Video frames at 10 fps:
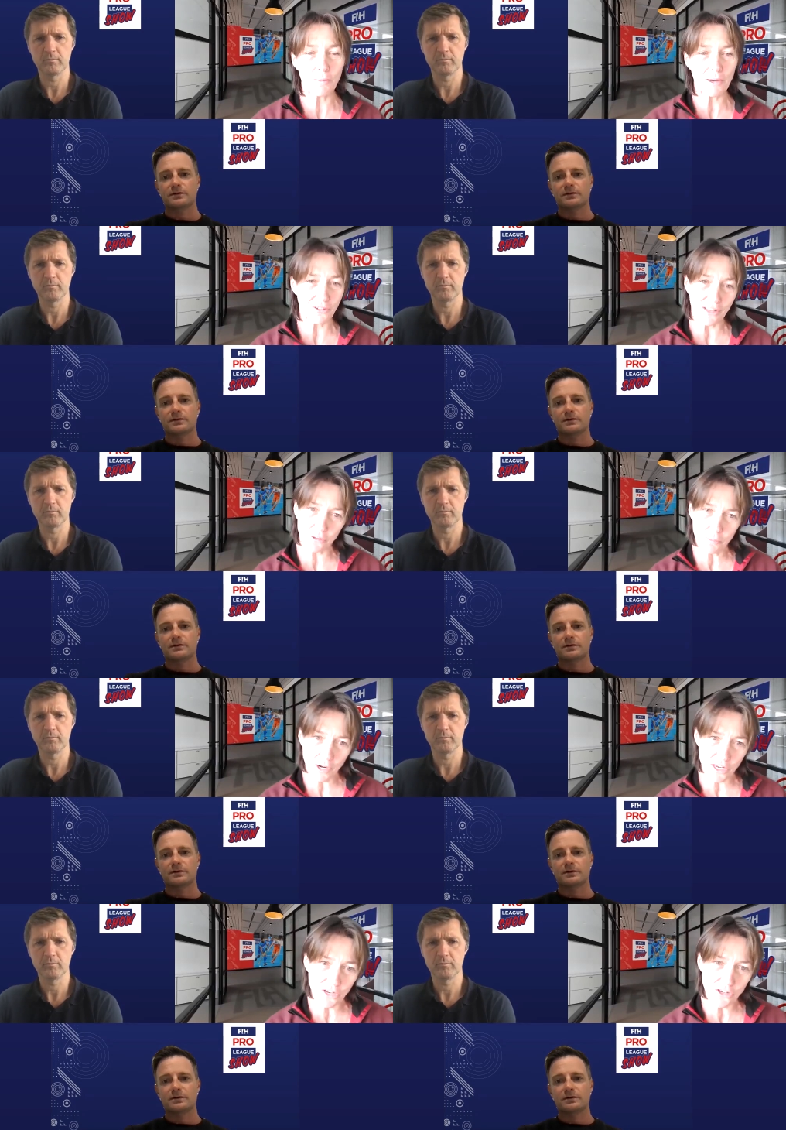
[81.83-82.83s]
Speaker 1: we're about to get some
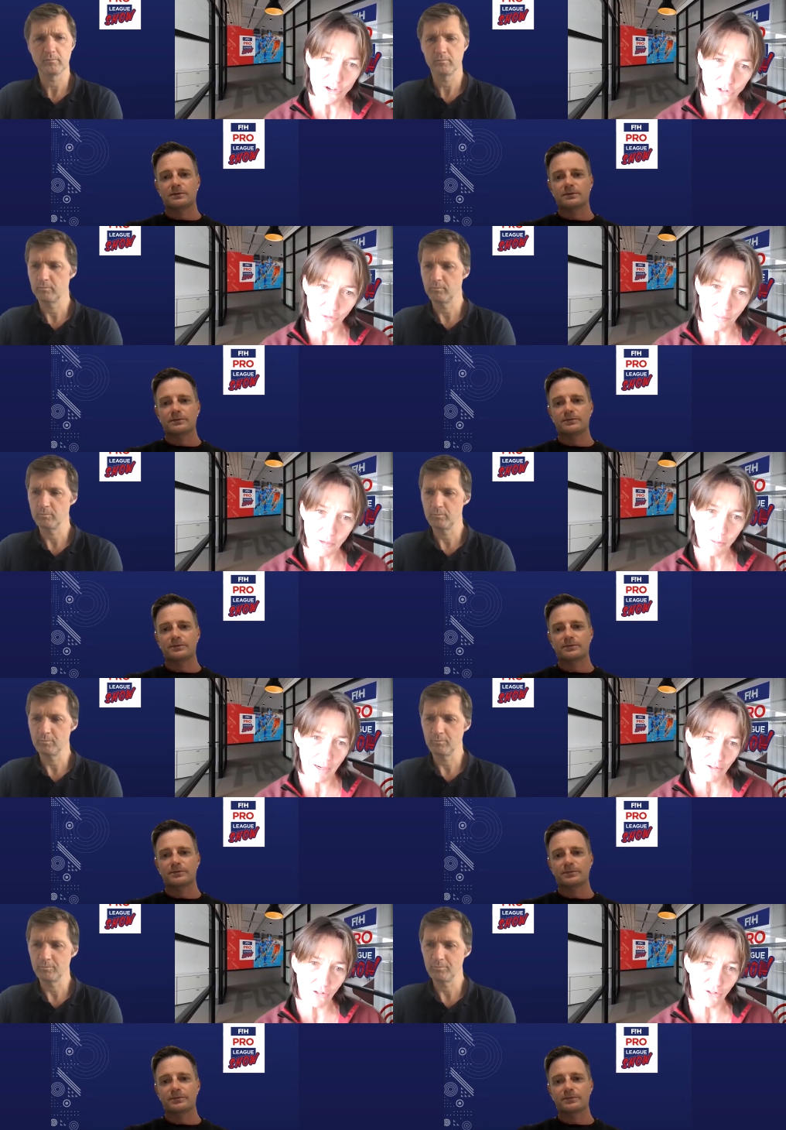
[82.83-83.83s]
breaking news from you
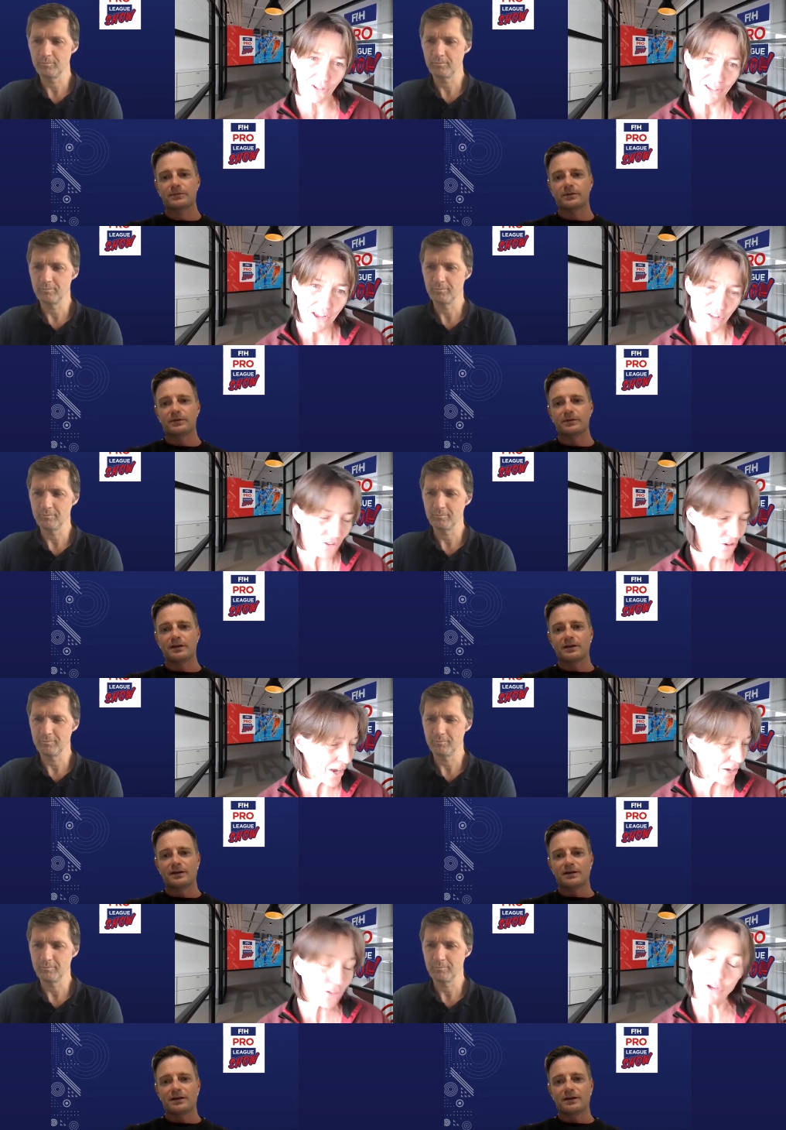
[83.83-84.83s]
about the new
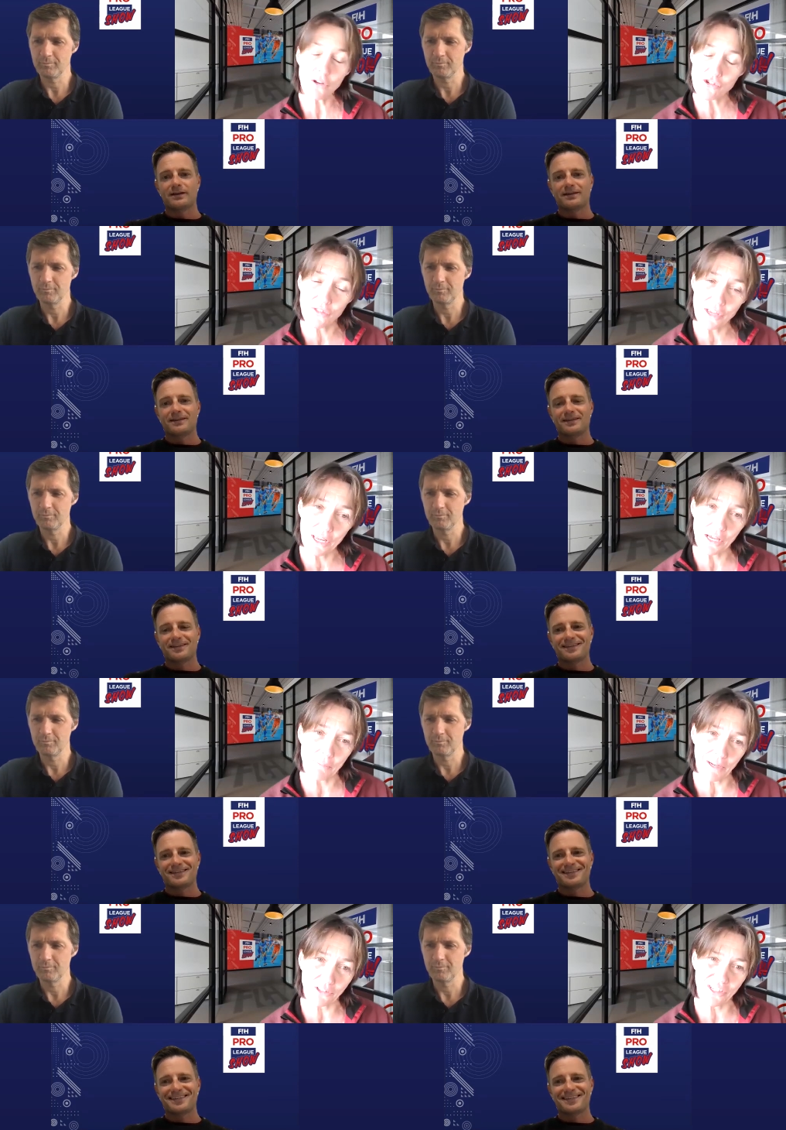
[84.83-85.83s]
head coach of the
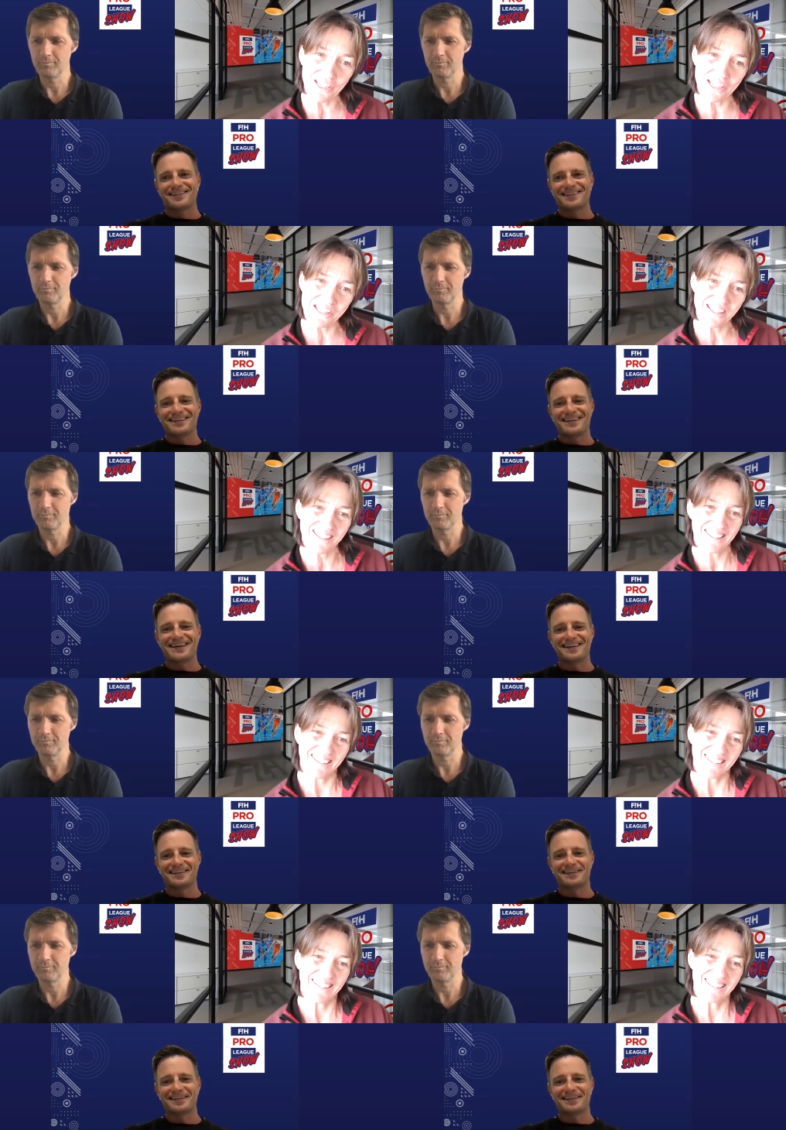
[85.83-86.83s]
Black Sticks.
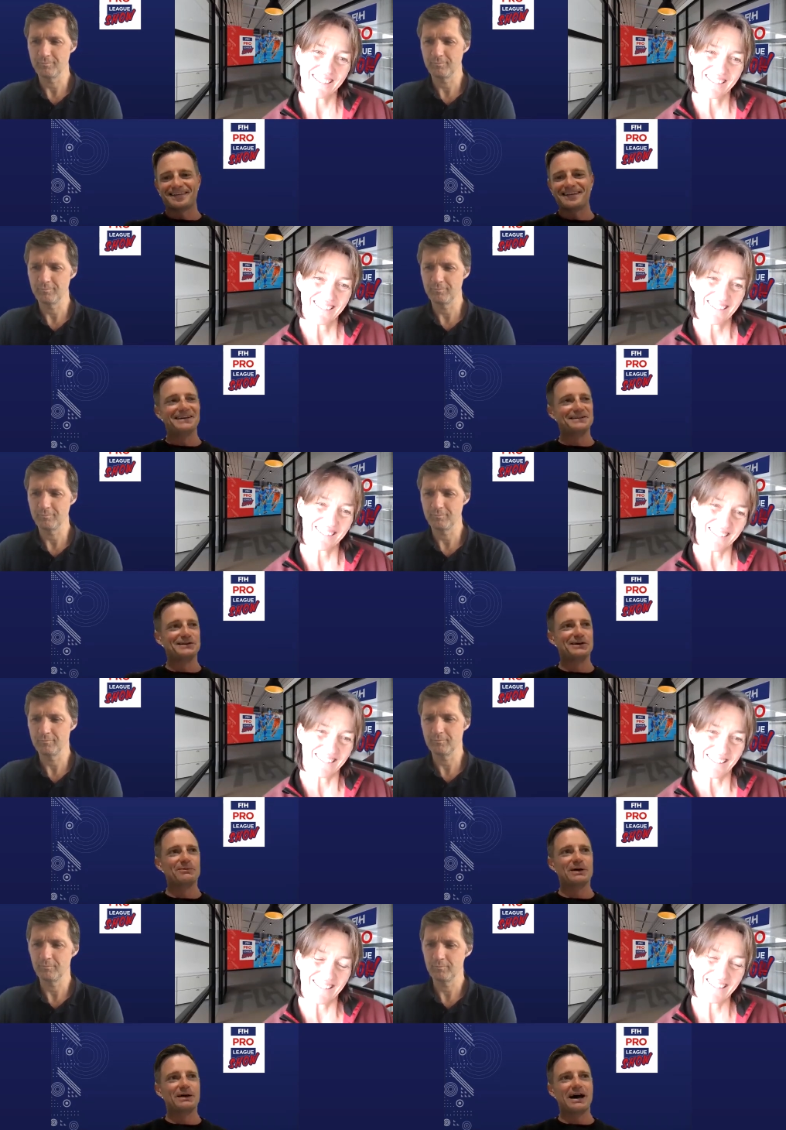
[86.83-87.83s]
Speaker 2: Yeah.
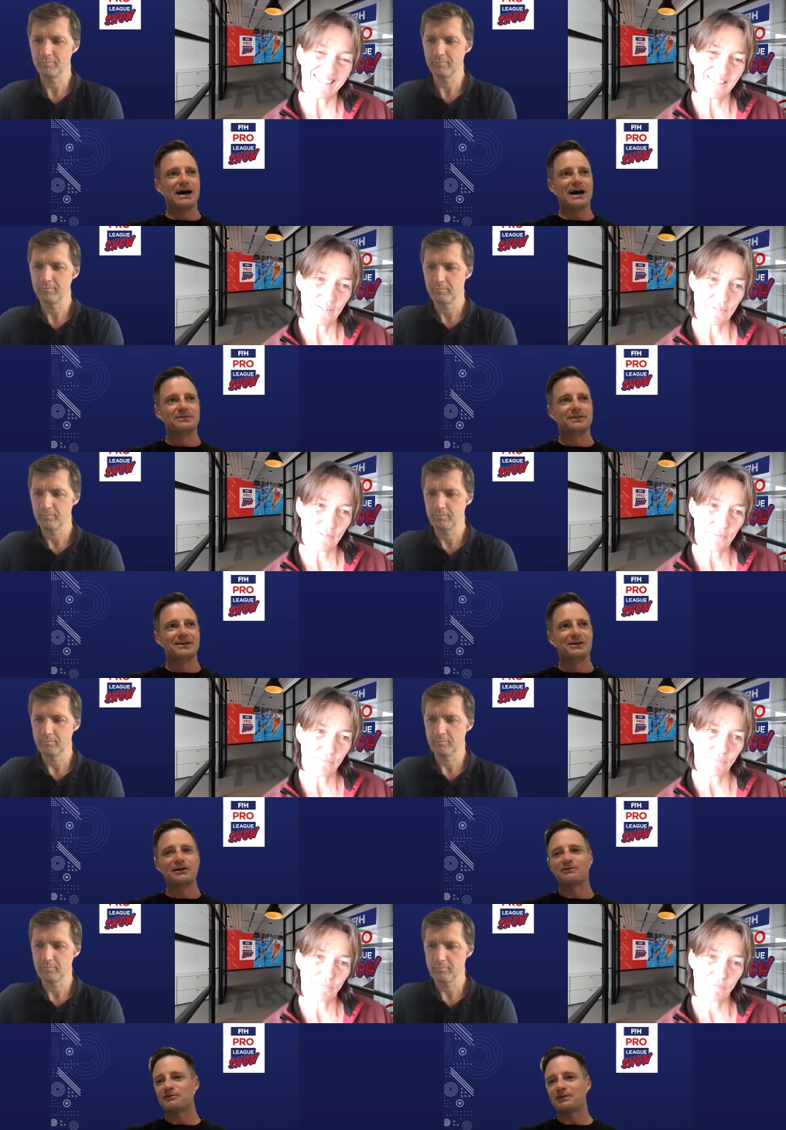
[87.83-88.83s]
So, but,
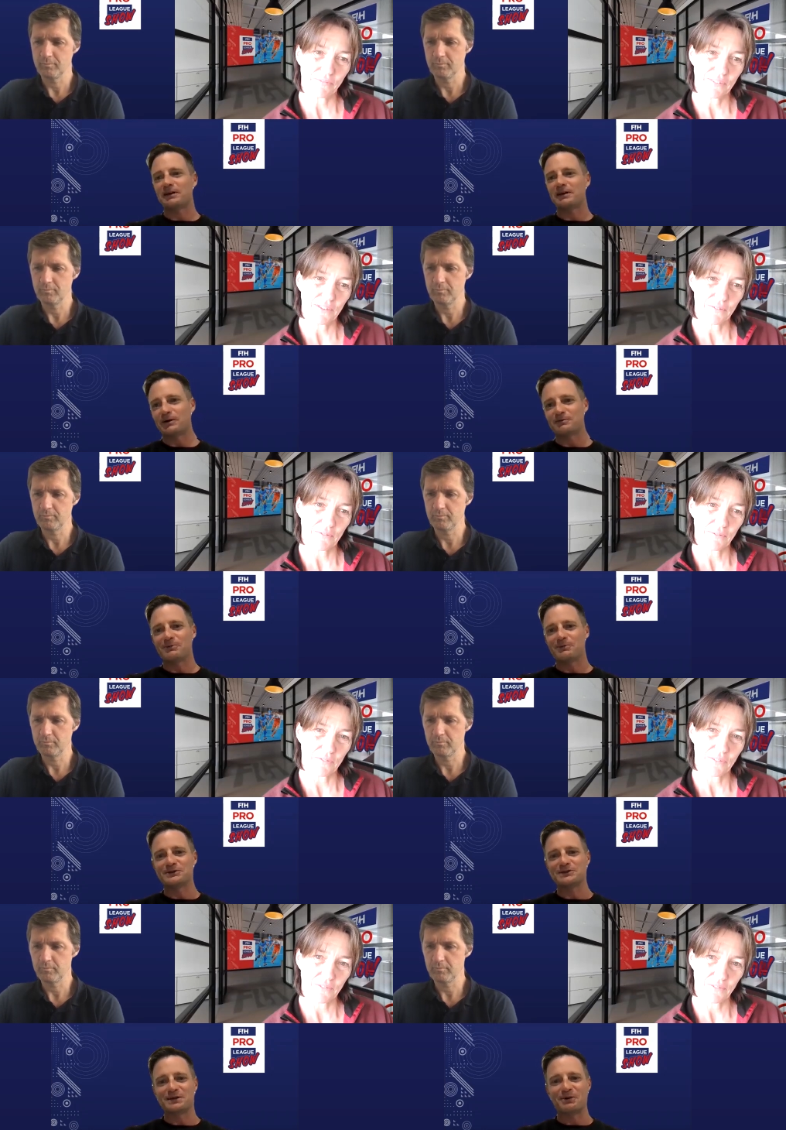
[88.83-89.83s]
kind of a funny one for
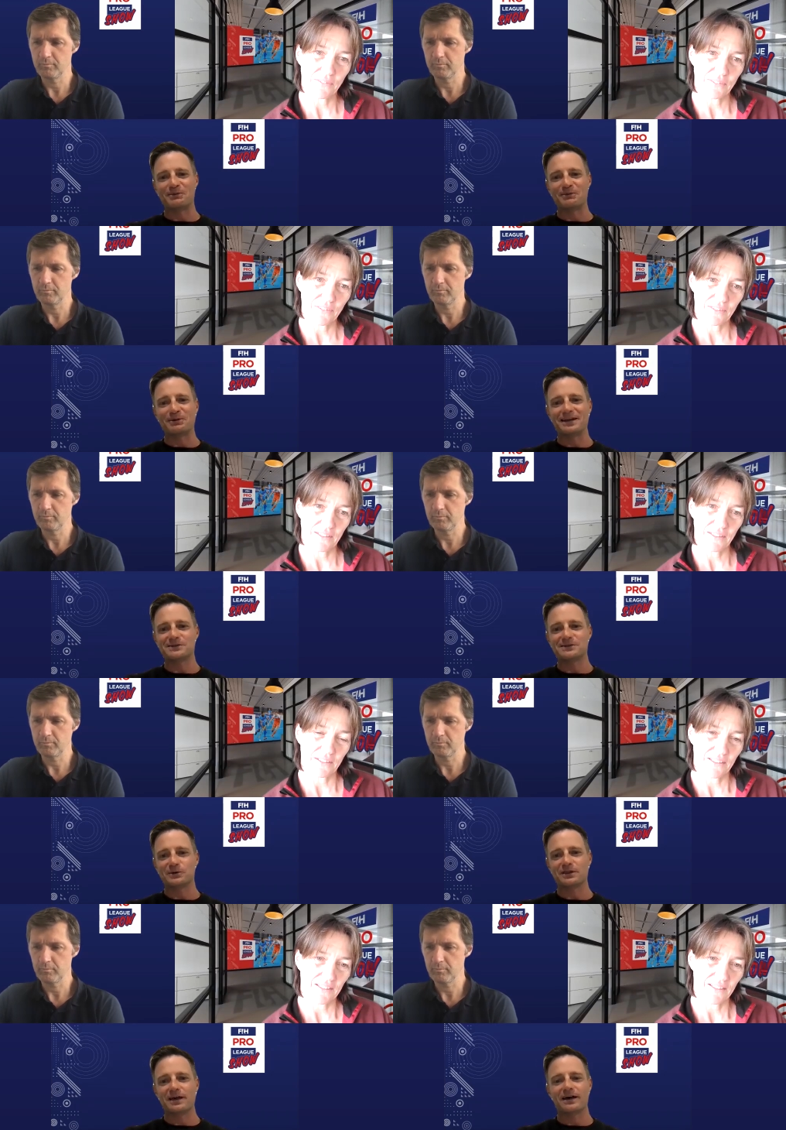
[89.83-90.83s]
me personally, probably, I
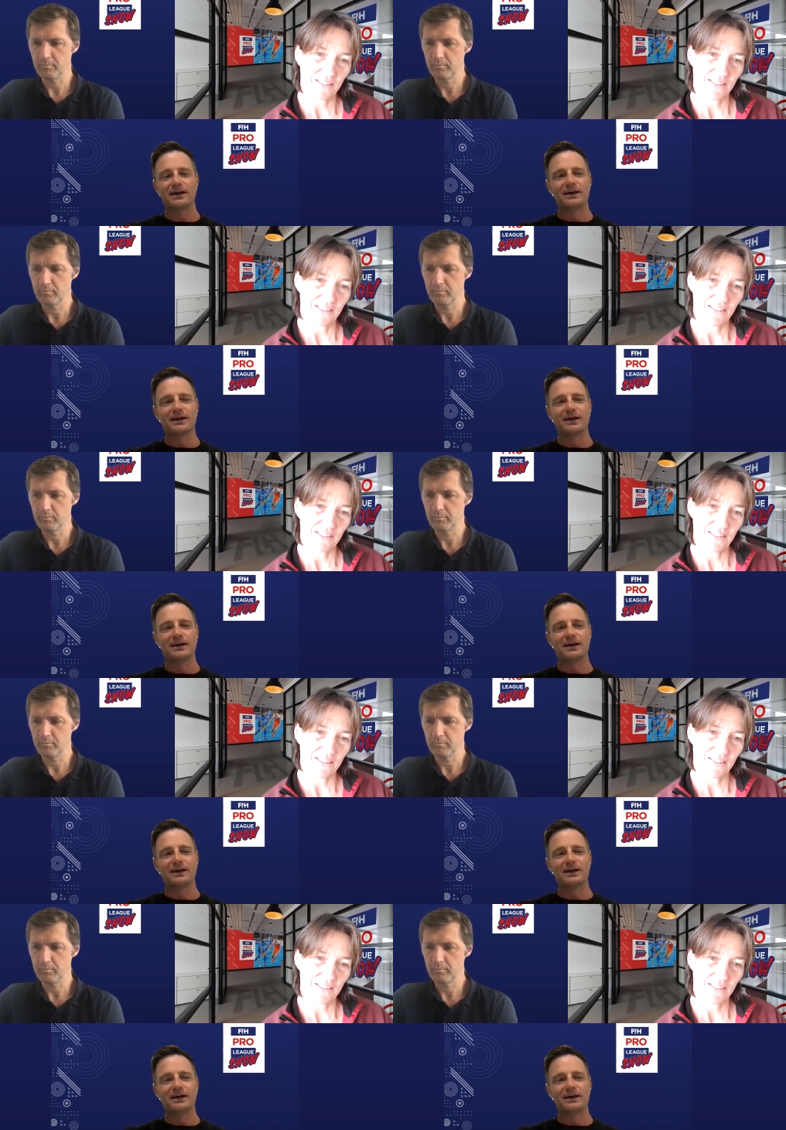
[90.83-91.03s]
guess, with